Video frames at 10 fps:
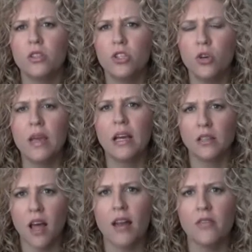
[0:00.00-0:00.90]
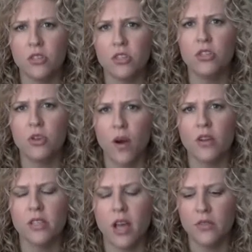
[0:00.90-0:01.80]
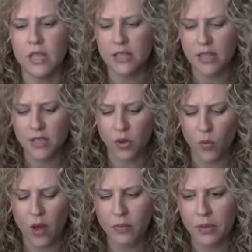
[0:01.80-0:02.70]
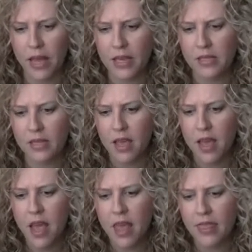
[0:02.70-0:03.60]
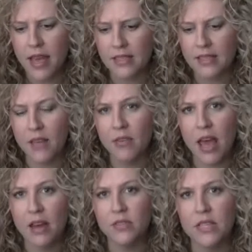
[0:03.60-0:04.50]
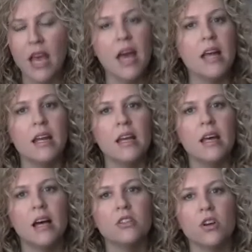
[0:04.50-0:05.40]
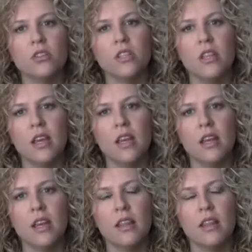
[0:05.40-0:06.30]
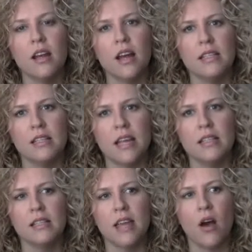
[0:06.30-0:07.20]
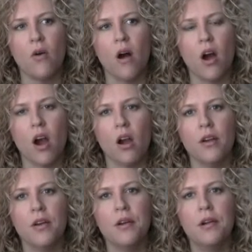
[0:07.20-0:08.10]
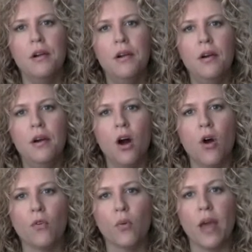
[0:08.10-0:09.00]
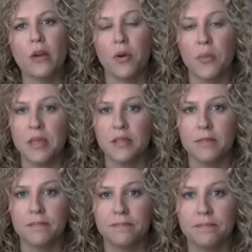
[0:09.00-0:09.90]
doing a lot of this to ourselves. He says at one place that 7 out of 10 adults in the United States now are overweight or obese.